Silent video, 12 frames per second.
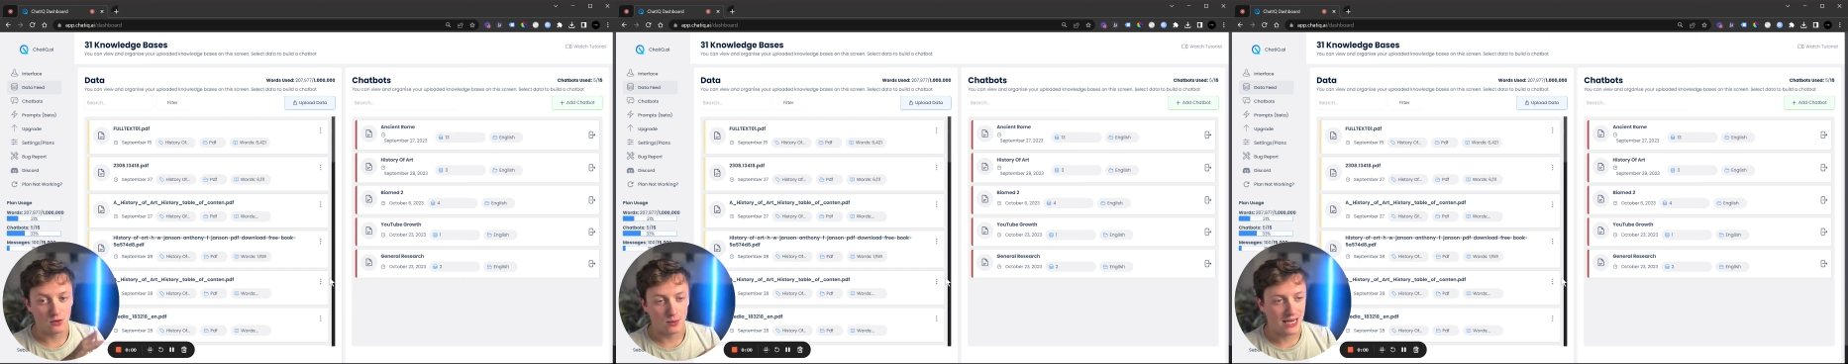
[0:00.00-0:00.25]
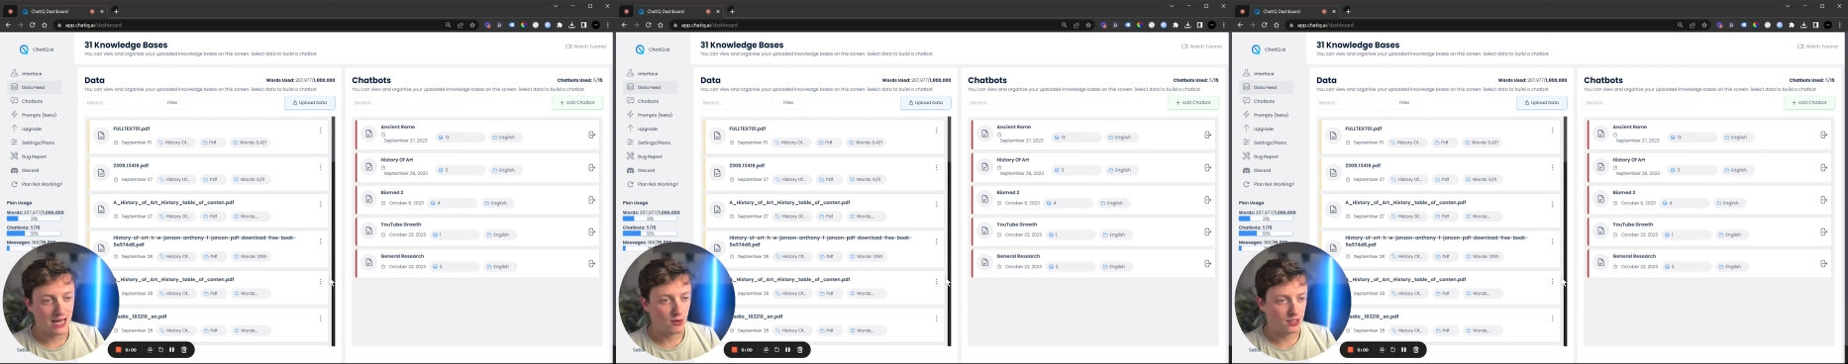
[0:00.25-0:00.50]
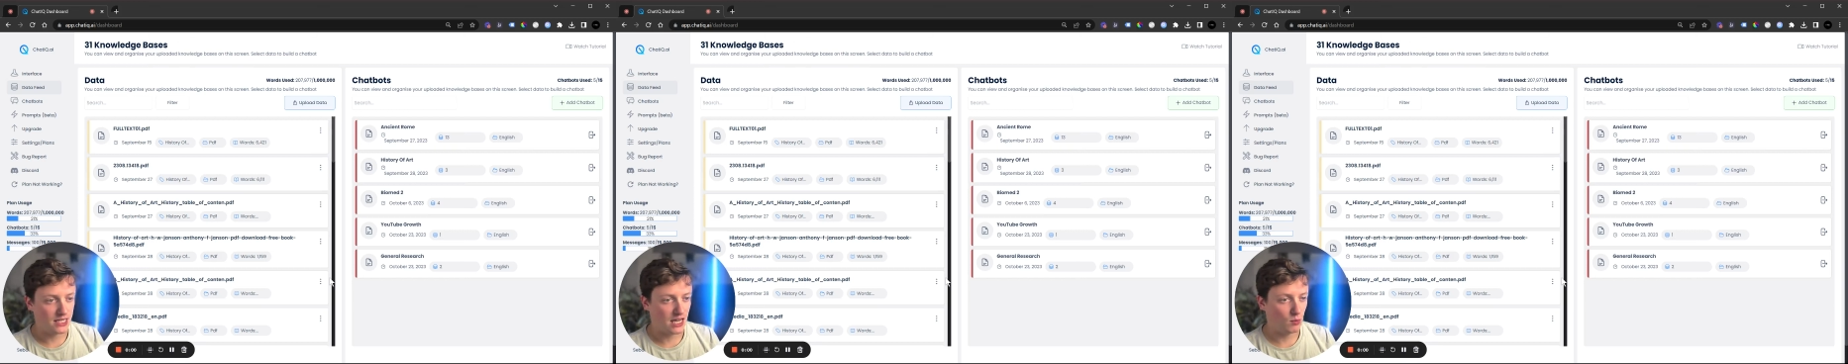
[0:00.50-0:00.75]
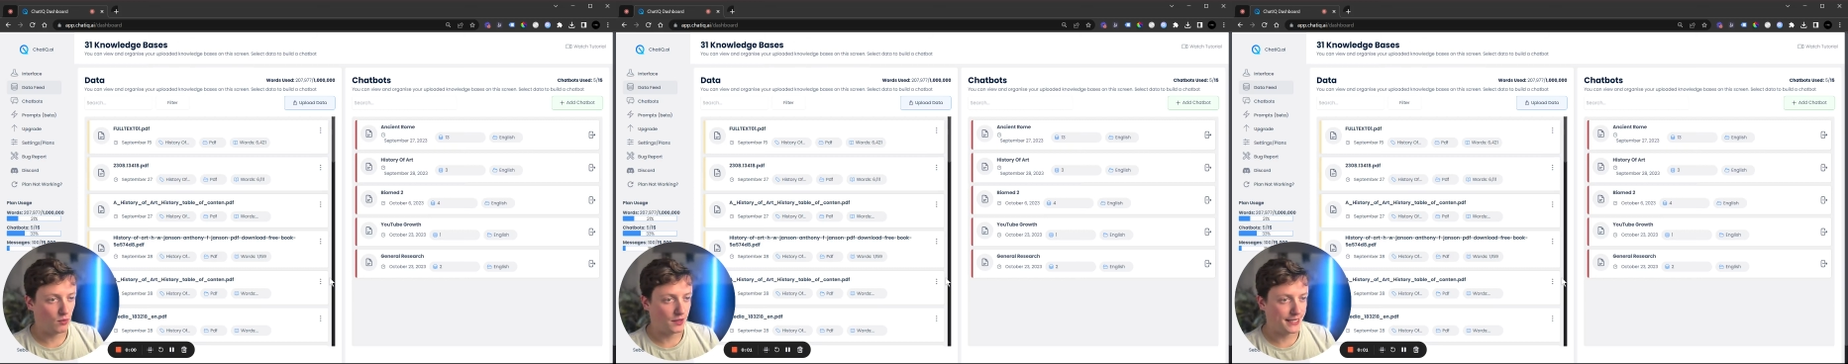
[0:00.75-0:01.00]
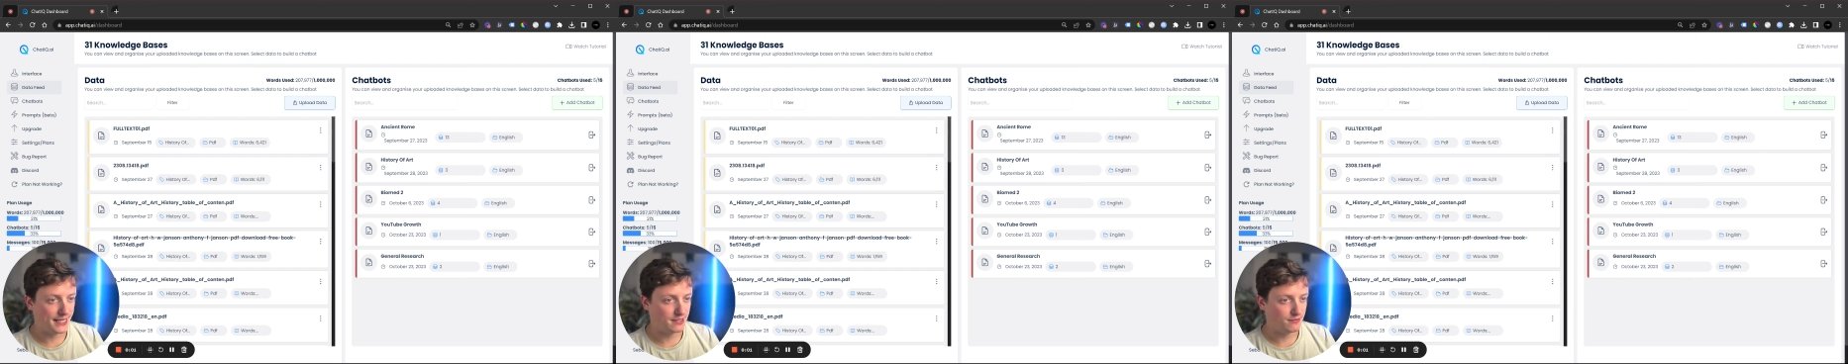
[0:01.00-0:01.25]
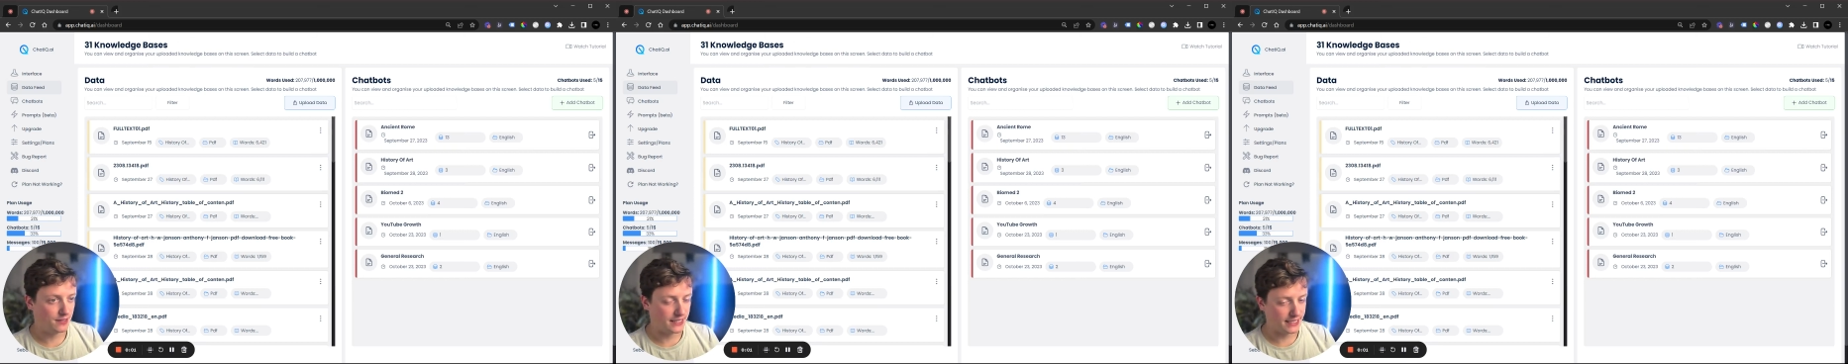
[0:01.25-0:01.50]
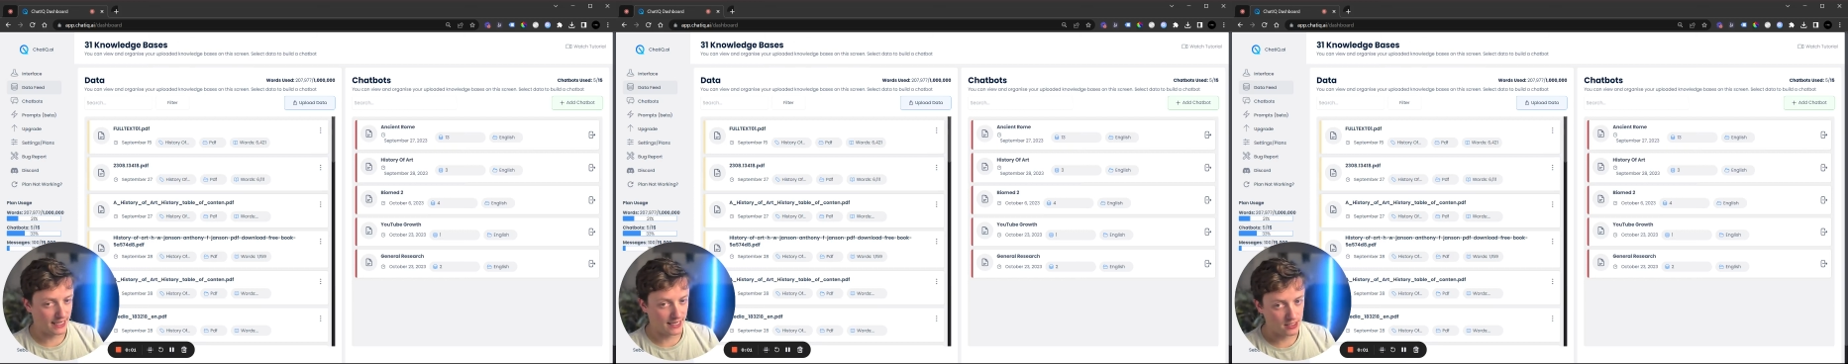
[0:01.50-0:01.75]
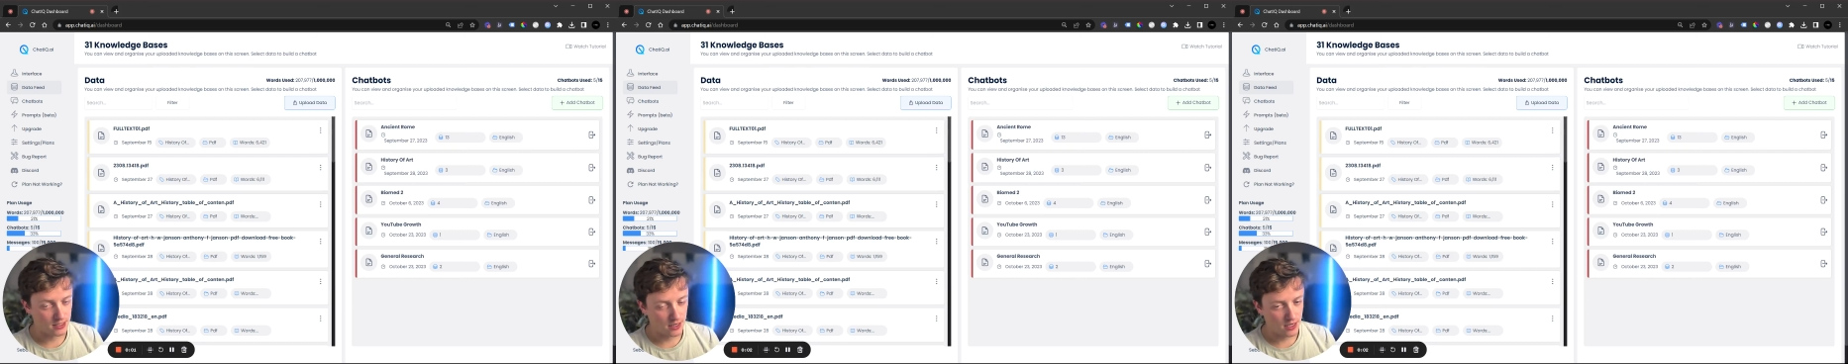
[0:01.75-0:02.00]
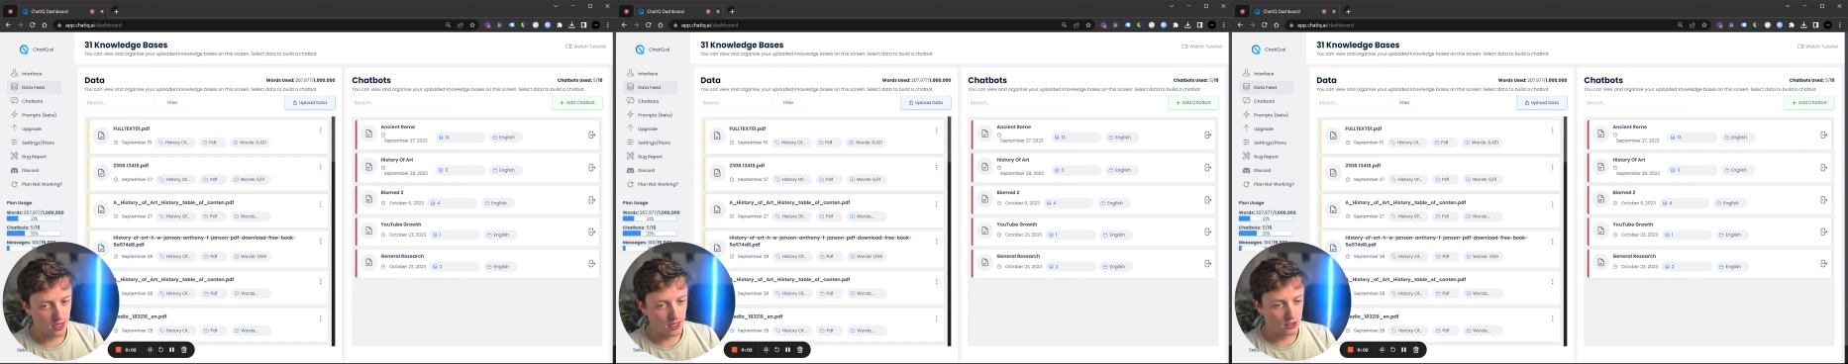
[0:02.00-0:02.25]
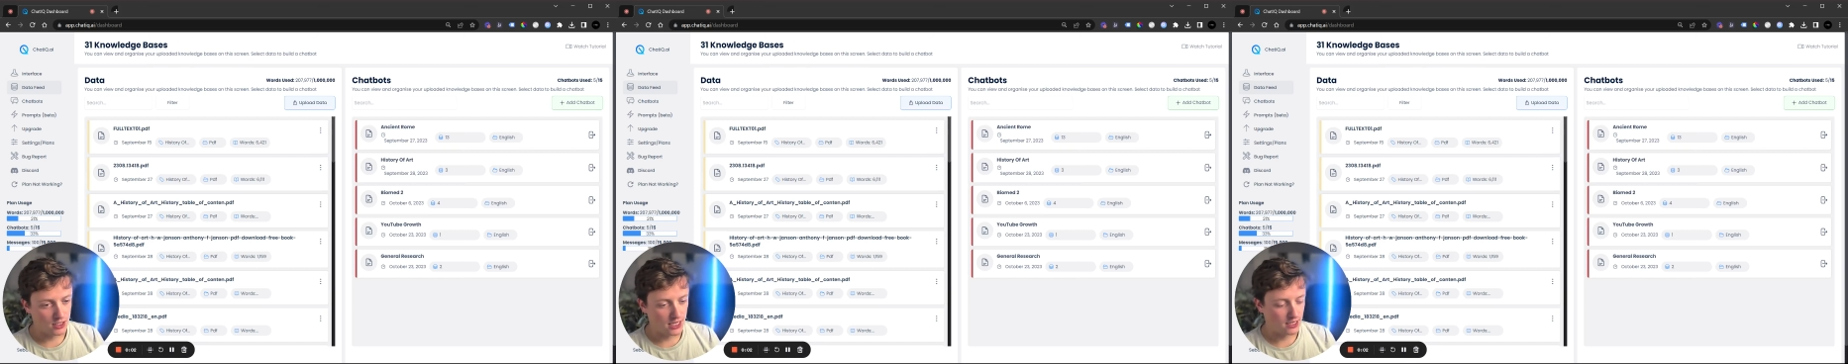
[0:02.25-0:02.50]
so we now understand what the data feed is. To